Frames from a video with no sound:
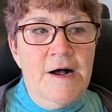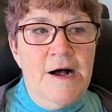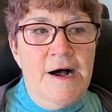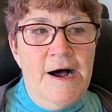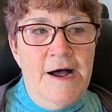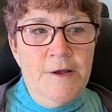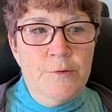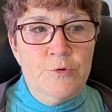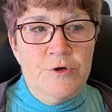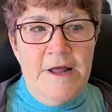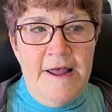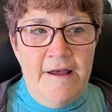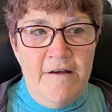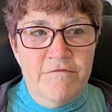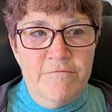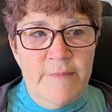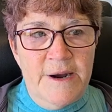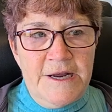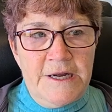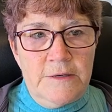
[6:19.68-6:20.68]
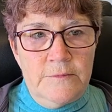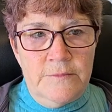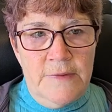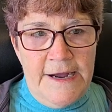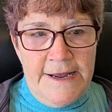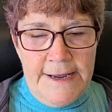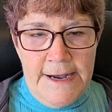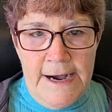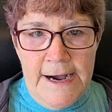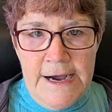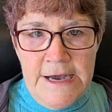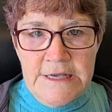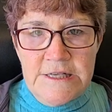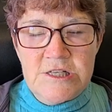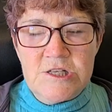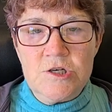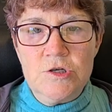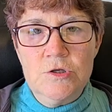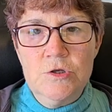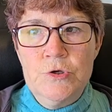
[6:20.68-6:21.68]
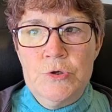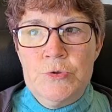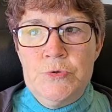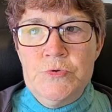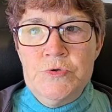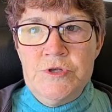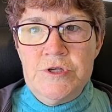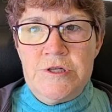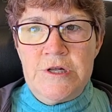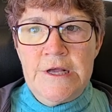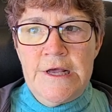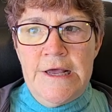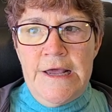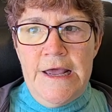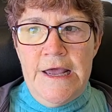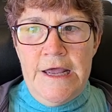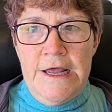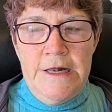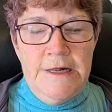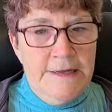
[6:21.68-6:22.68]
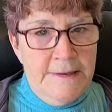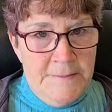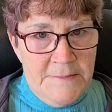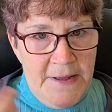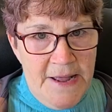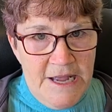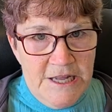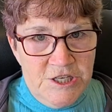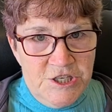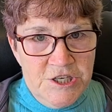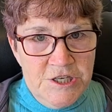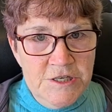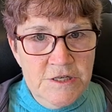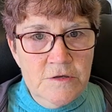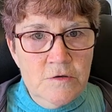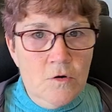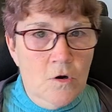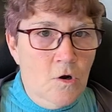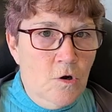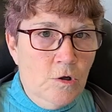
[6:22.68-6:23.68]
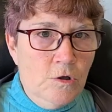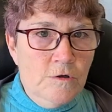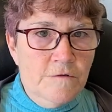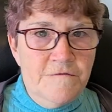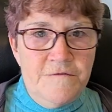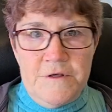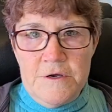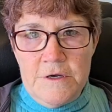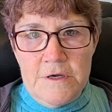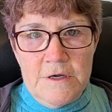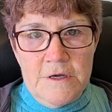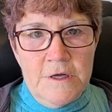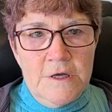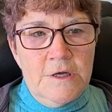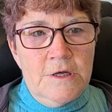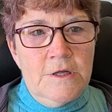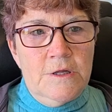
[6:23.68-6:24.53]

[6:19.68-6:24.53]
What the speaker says: I would have my eyes closed and imagine all of the